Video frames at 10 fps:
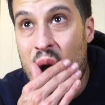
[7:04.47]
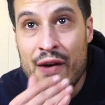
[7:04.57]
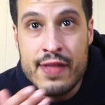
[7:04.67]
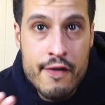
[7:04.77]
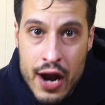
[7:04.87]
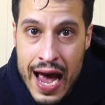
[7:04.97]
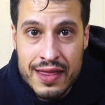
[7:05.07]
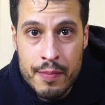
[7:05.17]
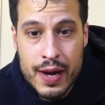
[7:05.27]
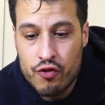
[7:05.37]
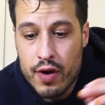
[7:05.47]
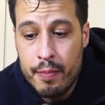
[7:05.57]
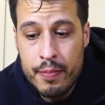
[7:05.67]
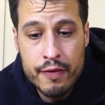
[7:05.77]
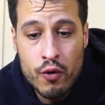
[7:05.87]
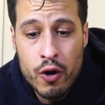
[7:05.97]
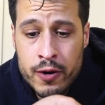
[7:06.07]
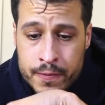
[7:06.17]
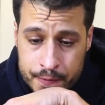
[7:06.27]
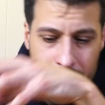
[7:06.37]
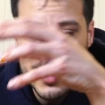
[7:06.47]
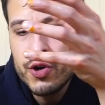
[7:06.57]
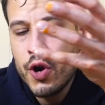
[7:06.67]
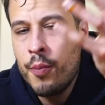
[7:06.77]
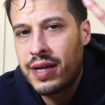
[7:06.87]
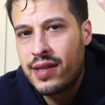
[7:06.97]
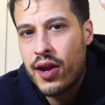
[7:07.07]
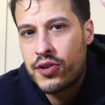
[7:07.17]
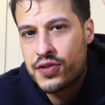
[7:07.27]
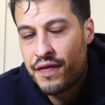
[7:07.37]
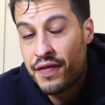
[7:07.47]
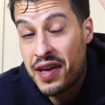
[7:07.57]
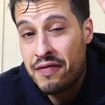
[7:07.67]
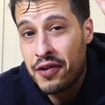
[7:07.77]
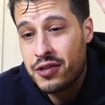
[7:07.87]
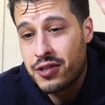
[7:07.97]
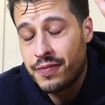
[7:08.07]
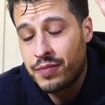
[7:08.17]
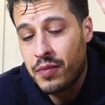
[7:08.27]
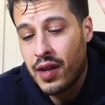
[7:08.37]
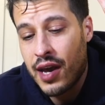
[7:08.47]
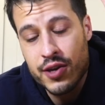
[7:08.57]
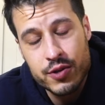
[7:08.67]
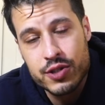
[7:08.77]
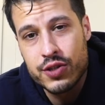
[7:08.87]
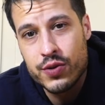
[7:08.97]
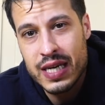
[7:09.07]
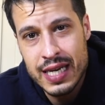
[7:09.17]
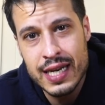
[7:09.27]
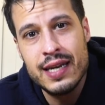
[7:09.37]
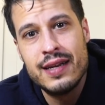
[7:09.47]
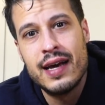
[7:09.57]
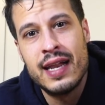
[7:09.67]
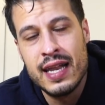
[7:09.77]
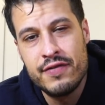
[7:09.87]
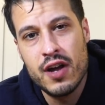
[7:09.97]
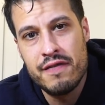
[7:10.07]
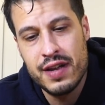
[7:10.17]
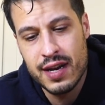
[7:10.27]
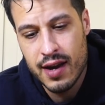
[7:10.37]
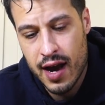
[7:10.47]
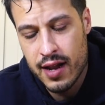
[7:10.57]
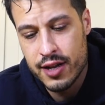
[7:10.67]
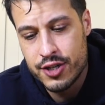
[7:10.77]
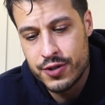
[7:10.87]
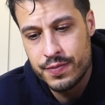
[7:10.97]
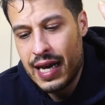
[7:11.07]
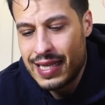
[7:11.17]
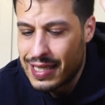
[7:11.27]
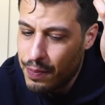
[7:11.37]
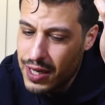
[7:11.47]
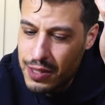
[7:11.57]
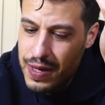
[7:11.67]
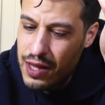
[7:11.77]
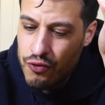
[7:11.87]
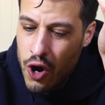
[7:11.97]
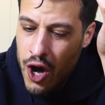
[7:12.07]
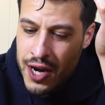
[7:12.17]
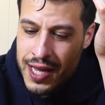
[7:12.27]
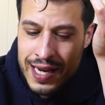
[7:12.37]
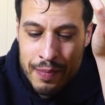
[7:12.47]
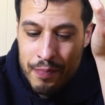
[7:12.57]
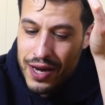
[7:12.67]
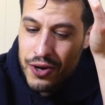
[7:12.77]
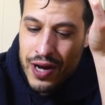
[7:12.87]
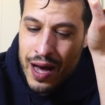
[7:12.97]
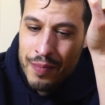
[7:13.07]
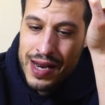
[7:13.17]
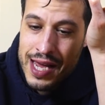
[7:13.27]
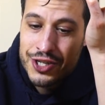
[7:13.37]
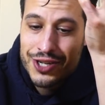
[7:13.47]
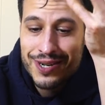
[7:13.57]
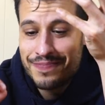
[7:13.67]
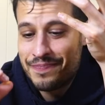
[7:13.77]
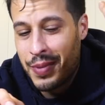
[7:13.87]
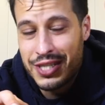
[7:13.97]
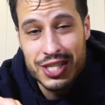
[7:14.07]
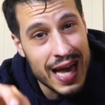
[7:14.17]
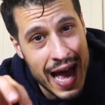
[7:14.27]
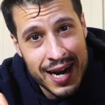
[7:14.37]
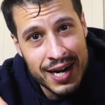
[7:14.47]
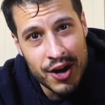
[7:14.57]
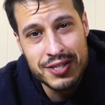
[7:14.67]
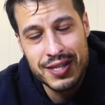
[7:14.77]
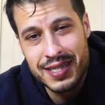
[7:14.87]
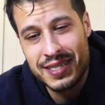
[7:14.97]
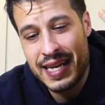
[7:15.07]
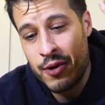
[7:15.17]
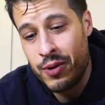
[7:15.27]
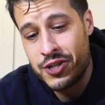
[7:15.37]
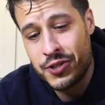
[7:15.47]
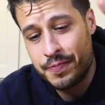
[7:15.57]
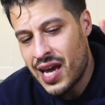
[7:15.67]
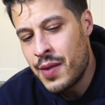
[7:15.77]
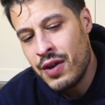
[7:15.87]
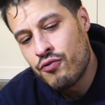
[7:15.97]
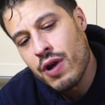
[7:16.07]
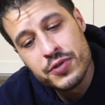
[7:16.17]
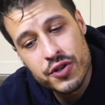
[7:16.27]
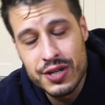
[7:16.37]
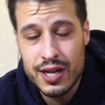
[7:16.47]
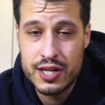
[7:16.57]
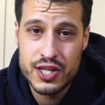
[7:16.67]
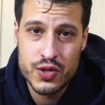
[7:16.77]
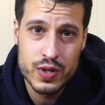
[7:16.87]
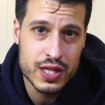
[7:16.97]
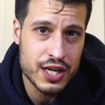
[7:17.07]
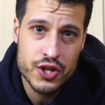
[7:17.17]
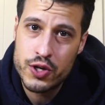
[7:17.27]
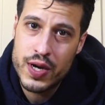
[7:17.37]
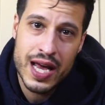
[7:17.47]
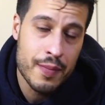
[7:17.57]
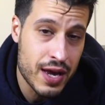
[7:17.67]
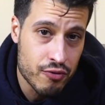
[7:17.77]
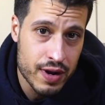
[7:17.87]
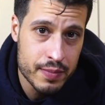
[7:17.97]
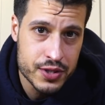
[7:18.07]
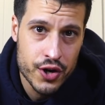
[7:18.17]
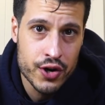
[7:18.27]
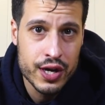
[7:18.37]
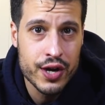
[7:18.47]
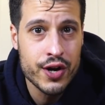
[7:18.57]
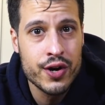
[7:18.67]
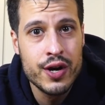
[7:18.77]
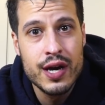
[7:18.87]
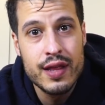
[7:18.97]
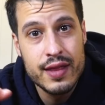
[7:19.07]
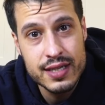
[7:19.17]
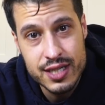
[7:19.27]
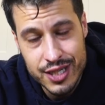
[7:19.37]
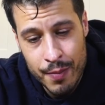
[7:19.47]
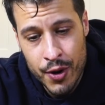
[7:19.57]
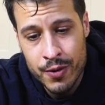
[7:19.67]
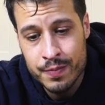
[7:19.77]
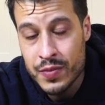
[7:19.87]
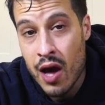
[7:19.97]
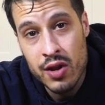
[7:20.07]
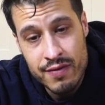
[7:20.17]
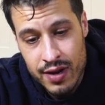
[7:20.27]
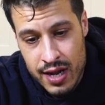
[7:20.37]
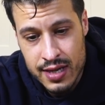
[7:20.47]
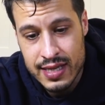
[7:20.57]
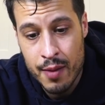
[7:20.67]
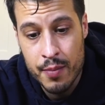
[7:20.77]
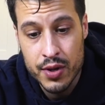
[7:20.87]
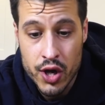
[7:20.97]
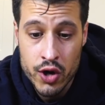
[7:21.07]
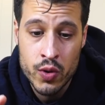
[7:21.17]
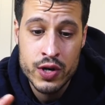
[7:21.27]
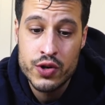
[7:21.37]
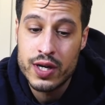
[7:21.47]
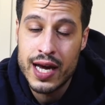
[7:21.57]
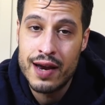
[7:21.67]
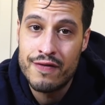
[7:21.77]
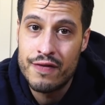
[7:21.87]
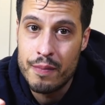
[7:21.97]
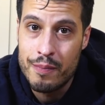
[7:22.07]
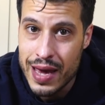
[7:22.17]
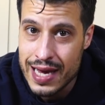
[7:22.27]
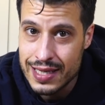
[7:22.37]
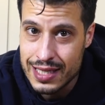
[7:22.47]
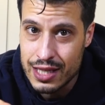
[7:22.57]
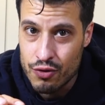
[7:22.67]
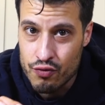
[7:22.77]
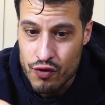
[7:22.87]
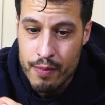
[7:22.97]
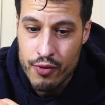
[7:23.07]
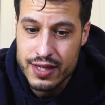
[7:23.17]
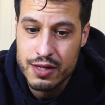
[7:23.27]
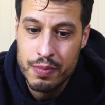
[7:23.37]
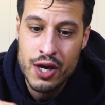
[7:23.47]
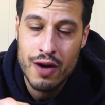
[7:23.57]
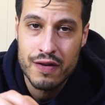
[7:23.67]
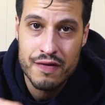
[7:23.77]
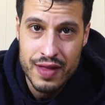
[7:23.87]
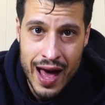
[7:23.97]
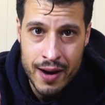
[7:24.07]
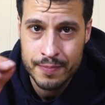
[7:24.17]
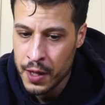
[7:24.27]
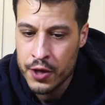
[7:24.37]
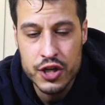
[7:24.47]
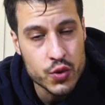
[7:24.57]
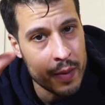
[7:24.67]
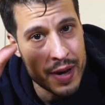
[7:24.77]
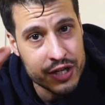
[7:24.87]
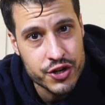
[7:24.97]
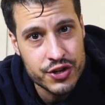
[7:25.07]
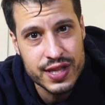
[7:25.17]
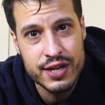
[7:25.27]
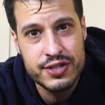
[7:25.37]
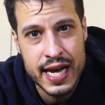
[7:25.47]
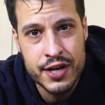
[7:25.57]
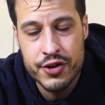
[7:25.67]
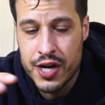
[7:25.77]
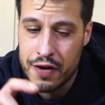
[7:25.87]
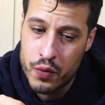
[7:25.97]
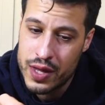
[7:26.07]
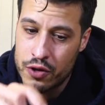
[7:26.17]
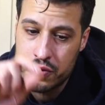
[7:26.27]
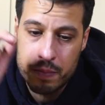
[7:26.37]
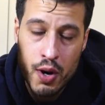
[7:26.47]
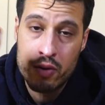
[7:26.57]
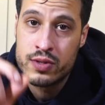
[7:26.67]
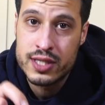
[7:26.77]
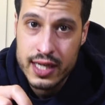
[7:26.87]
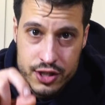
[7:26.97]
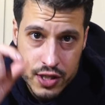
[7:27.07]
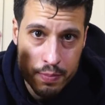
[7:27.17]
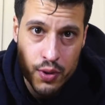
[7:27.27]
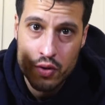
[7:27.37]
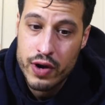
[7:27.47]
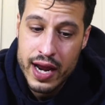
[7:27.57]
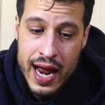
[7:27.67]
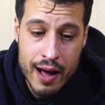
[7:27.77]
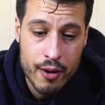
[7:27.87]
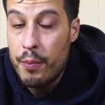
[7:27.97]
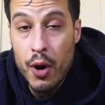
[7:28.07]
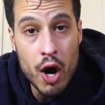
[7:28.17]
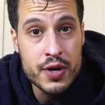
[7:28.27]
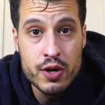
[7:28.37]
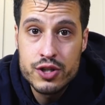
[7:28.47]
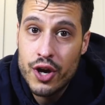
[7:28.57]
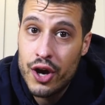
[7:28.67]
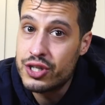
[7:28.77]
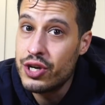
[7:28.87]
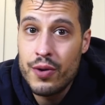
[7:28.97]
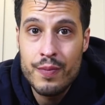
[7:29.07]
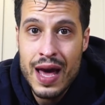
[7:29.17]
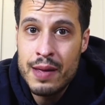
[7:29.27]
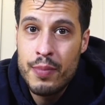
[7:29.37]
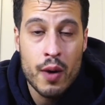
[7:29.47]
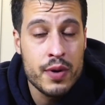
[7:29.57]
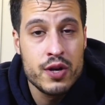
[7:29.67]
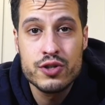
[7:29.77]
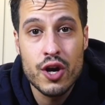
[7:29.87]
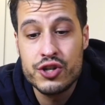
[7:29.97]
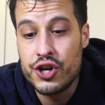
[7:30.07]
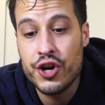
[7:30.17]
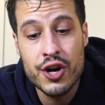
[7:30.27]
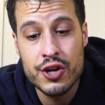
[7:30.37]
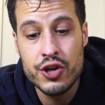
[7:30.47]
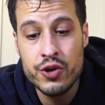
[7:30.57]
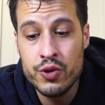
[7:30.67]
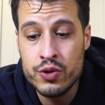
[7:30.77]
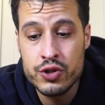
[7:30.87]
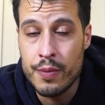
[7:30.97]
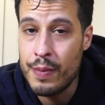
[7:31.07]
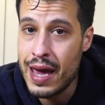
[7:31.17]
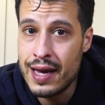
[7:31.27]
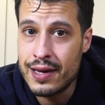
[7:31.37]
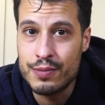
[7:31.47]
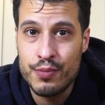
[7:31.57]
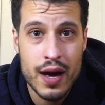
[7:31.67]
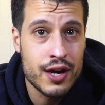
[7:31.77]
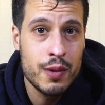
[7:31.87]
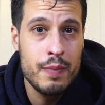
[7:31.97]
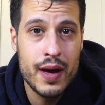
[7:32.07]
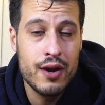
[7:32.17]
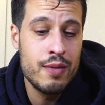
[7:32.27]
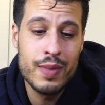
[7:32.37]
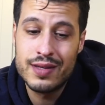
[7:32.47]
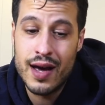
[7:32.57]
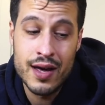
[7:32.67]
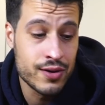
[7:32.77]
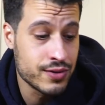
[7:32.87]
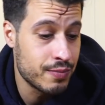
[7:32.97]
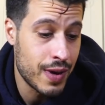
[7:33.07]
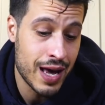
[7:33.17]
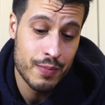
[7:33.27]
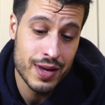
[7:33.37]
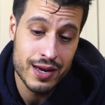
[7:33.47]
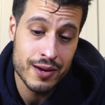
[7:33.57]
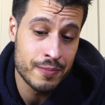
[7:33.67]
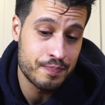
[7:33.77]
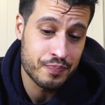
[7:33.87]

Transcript: I've never had the McRib before, but I do know McDonald's flavors. I used to eat it. I lived off it in college. It must be the raw onion and pickle combination, but just added onto this sandwich. And I mean, ribs are delicious. I showed you how to make ribs earlier this summer. I'll leave a link down below and you can kind of base the rib recipe off of that. You just want to make sure they're tender enough where those bones can just pull right out. Barbecue sauce, you know, any barbecue sauce you're gonna use or make is probably gonna be better than McDonald's in my opinion.